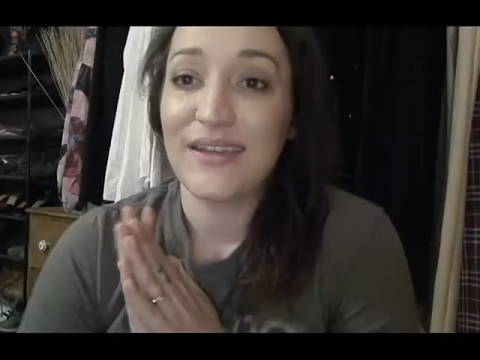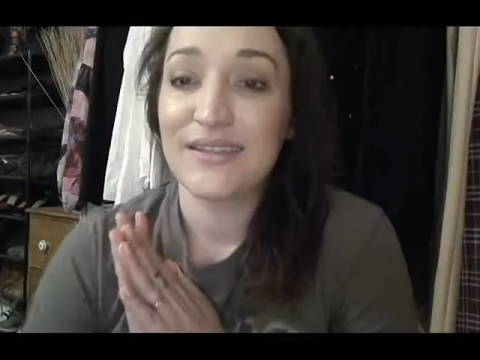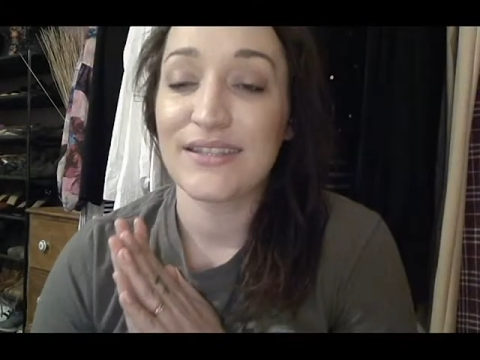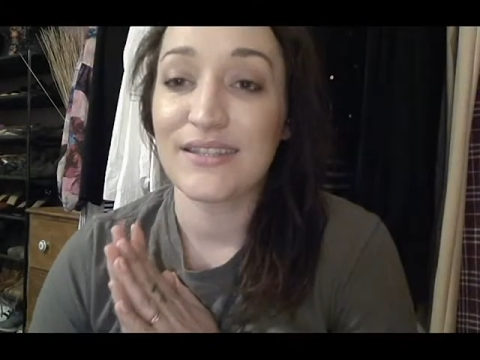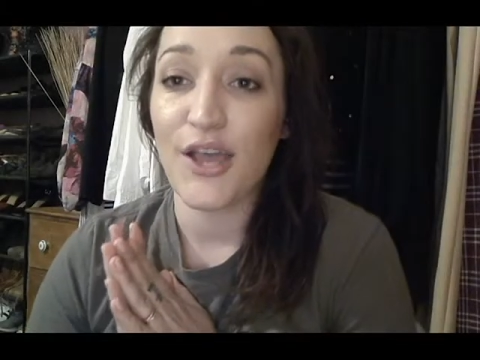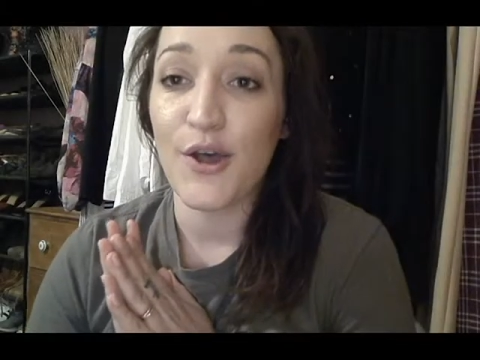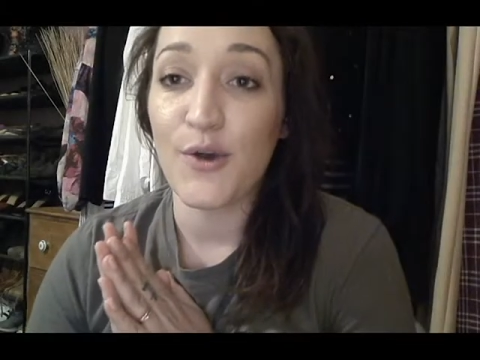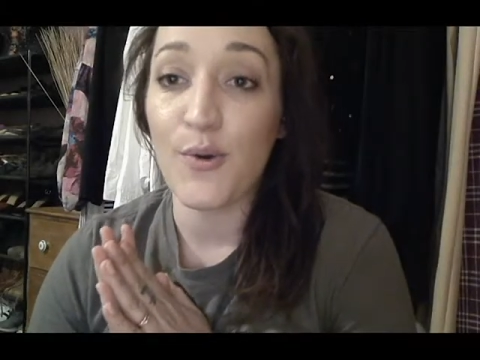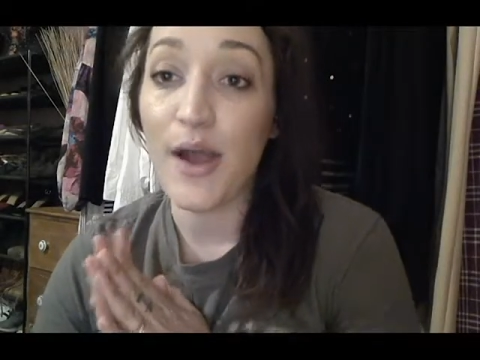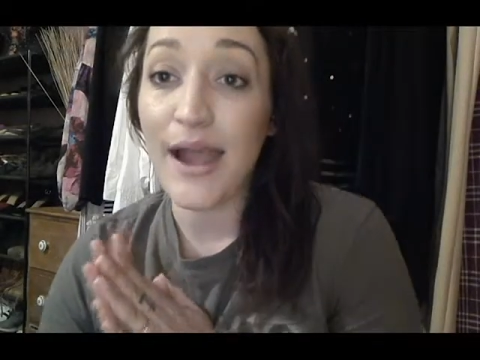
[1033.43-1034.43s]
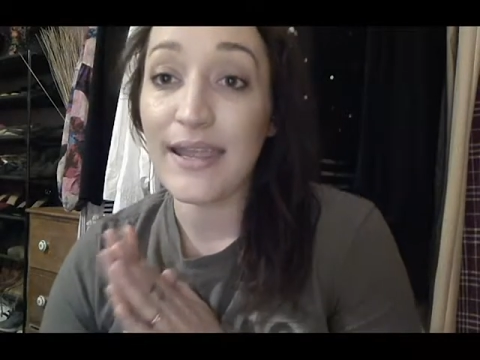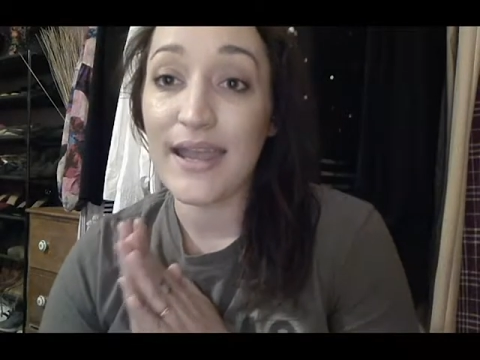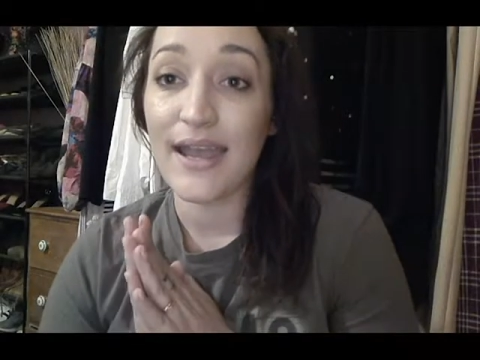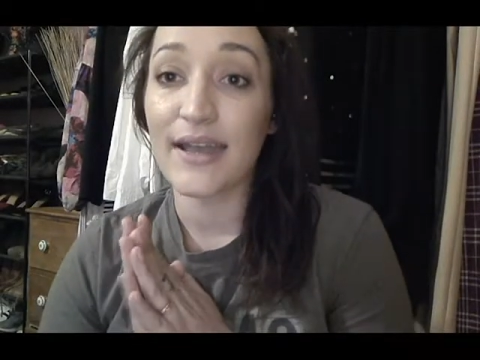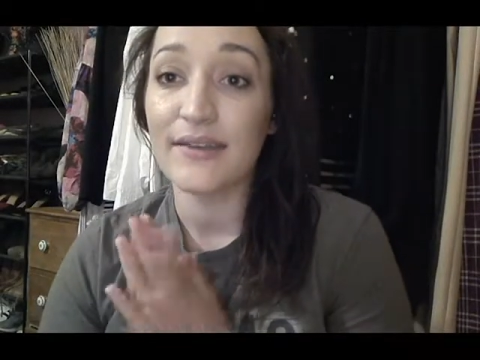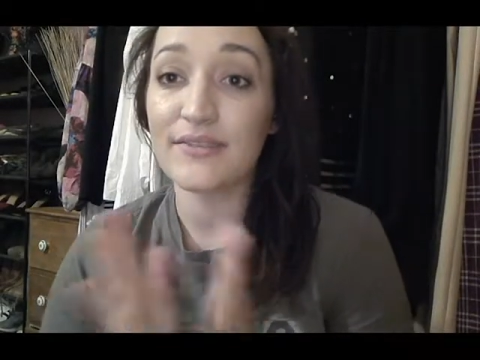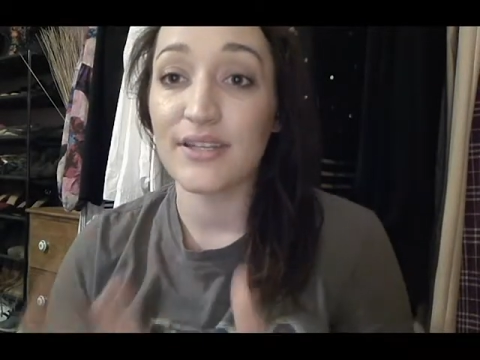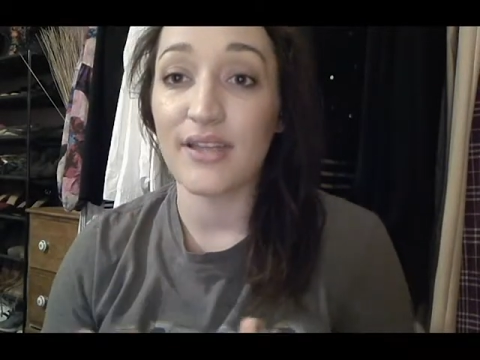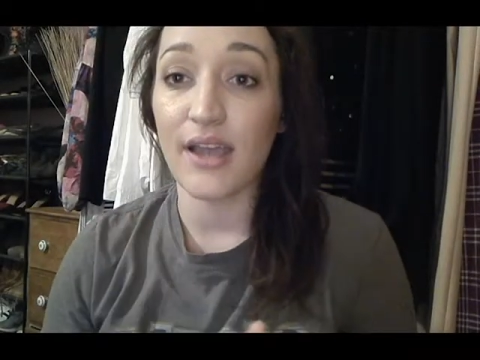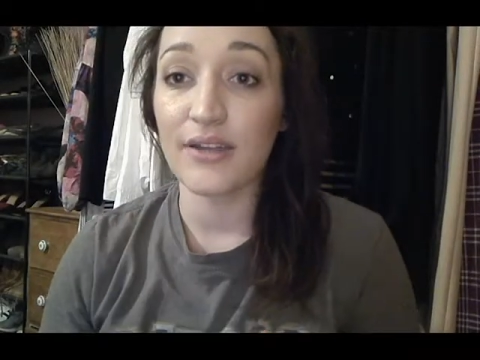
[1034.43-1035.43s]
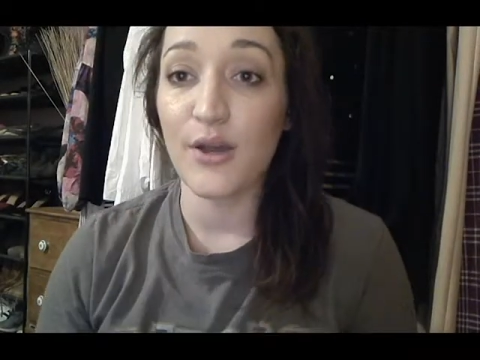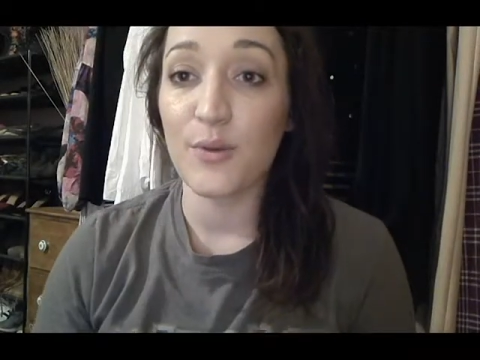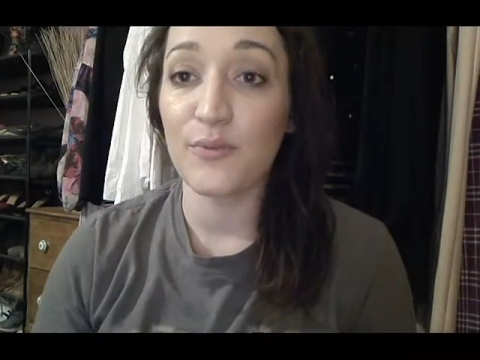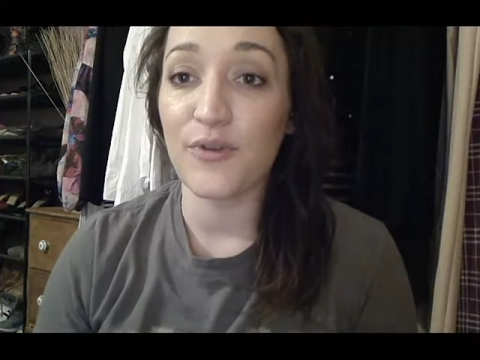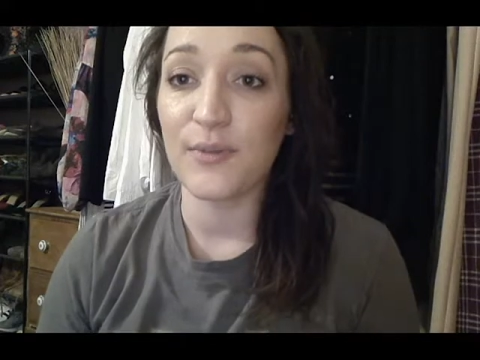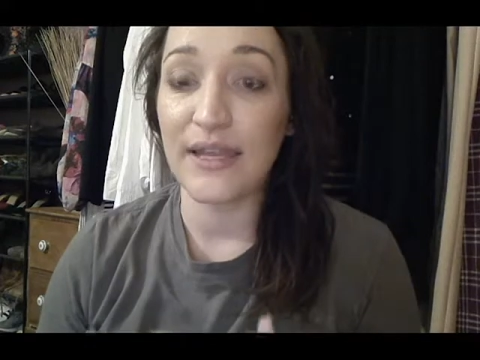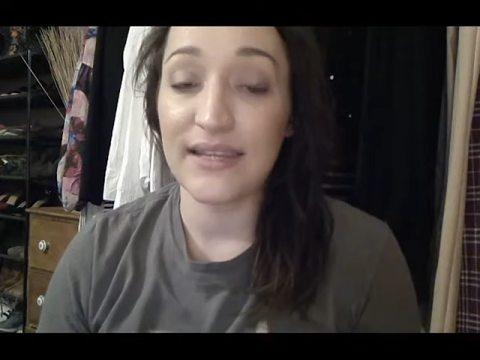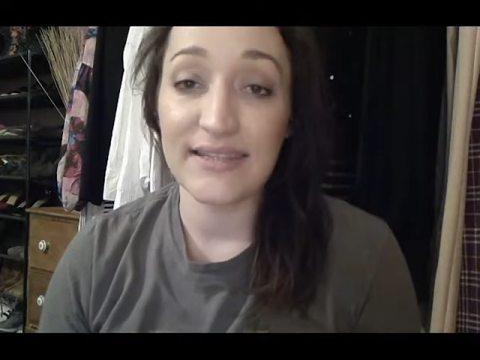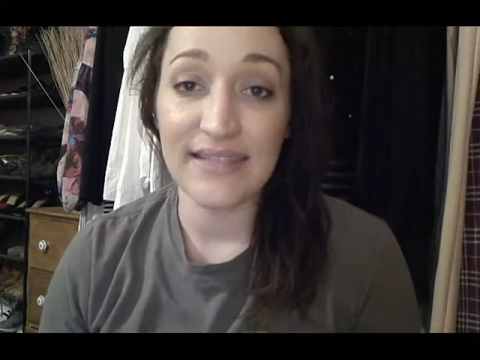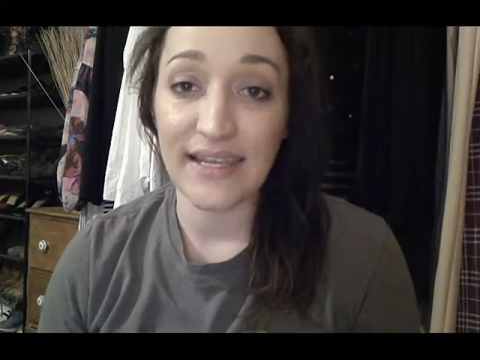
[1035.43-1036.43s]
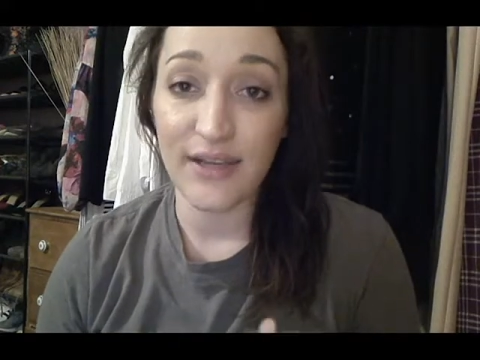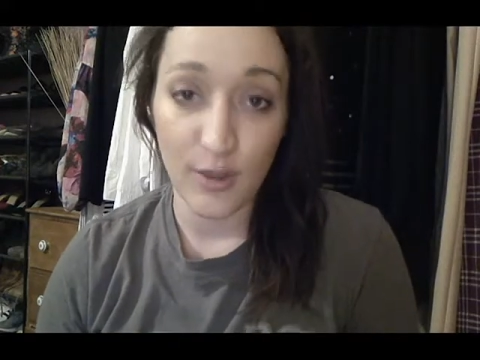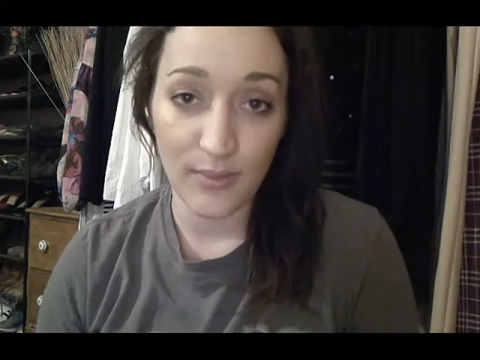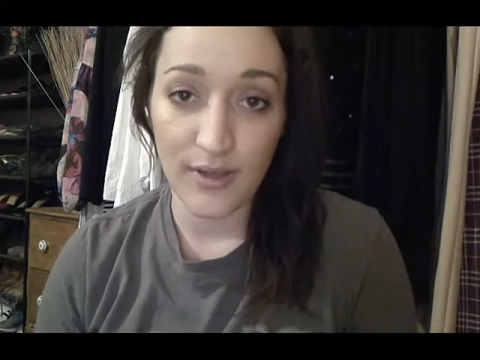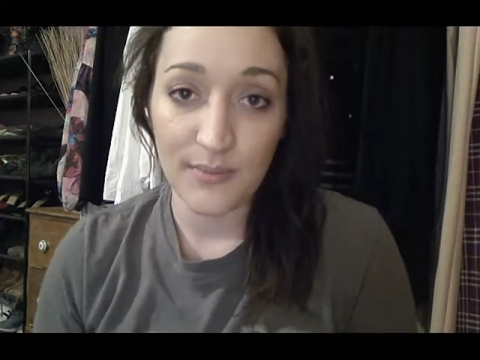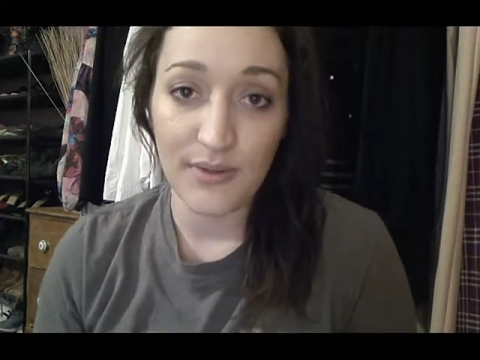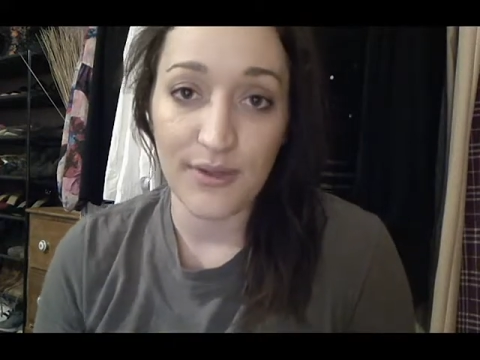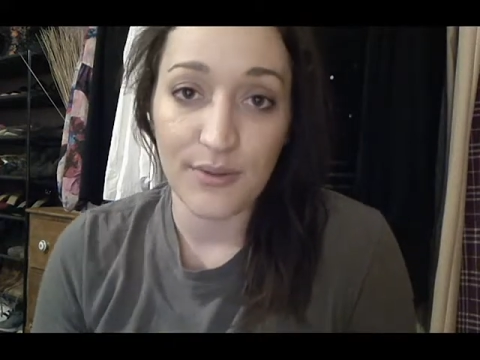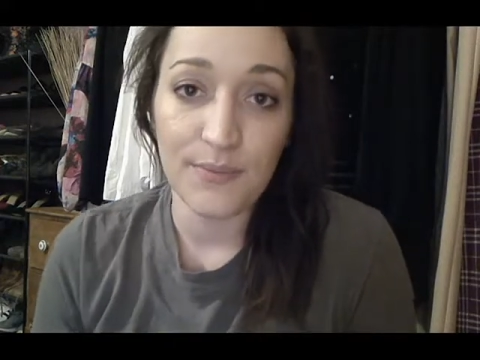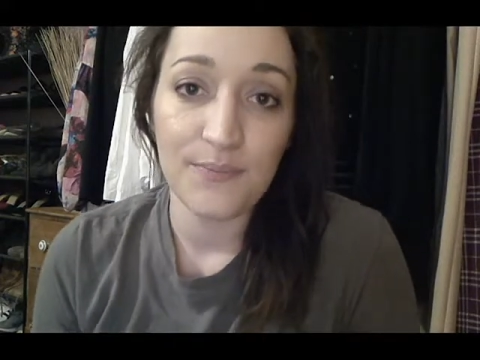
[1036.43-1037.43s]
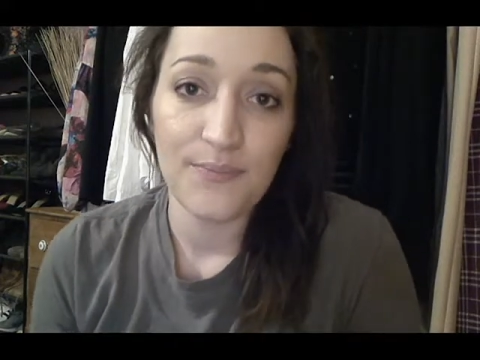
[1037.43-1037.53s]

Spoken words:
So I have just gotten home from getting the second Obalon balloon.